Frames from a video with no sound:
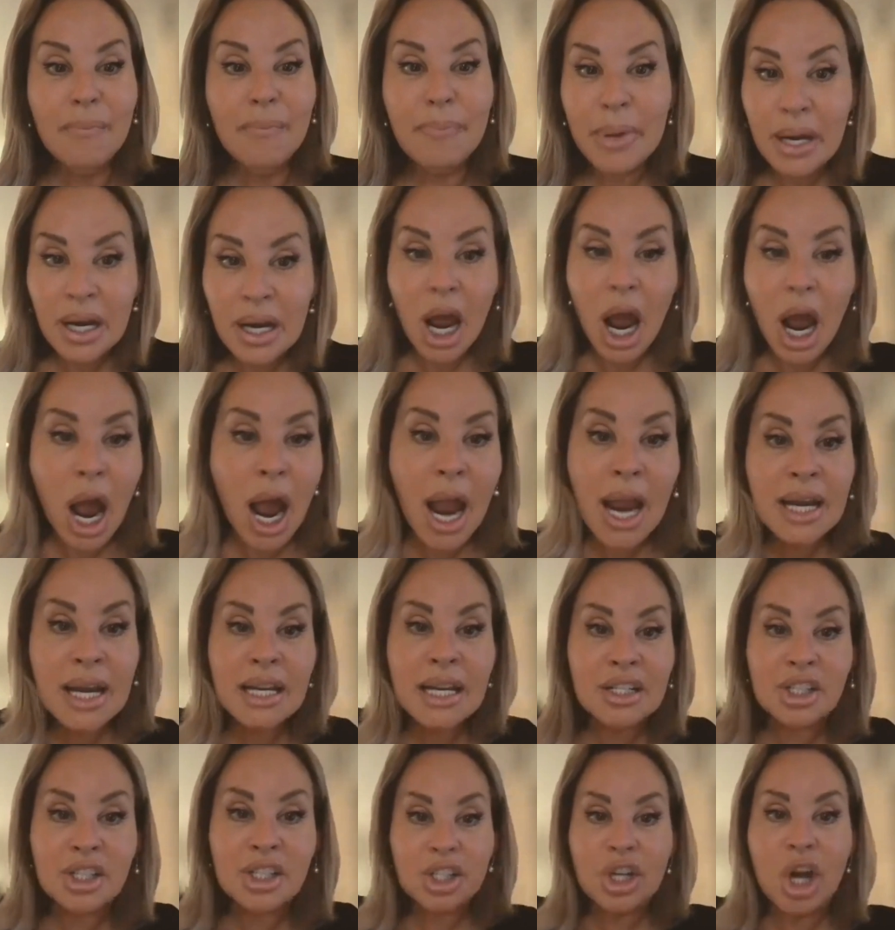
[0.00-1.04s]
But I
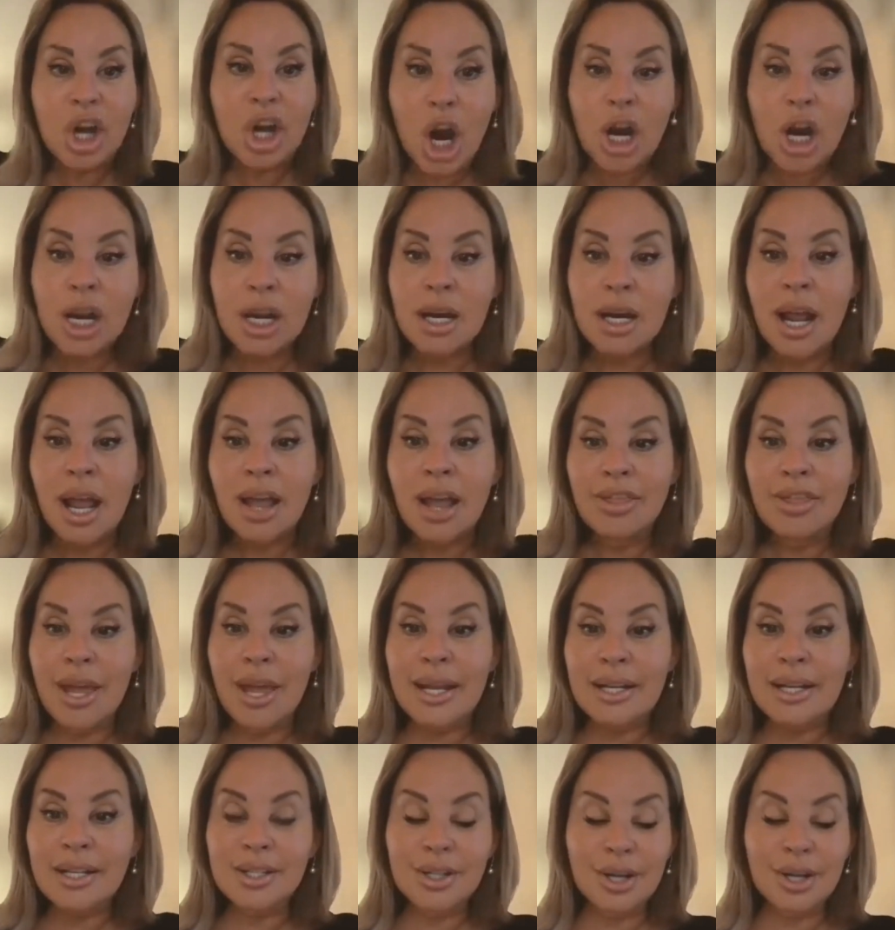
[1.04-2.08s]
didn't start it.
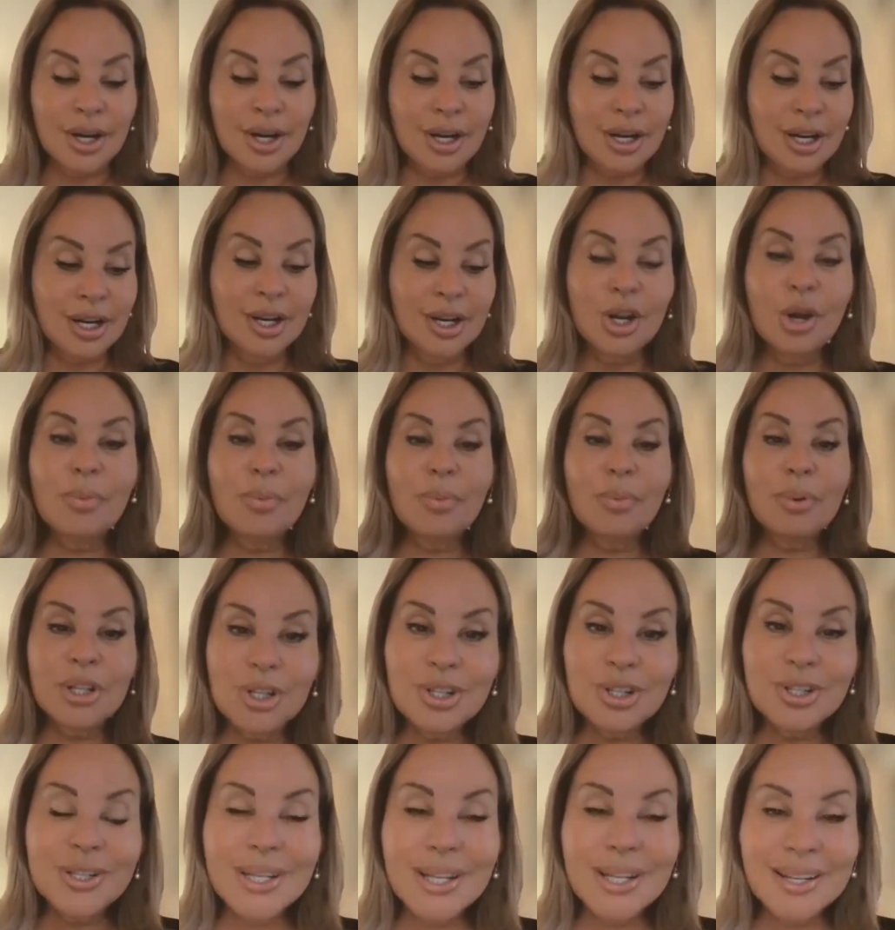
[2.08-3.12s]
They started it. No, but it's
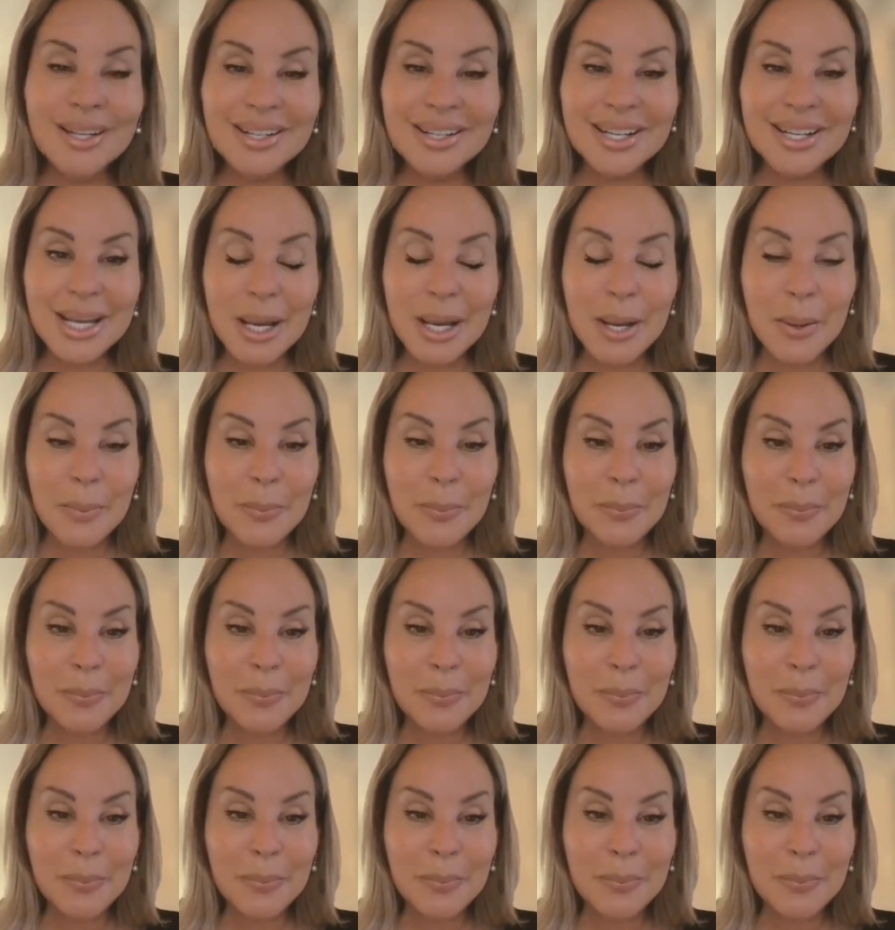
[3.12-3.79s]
your dignity.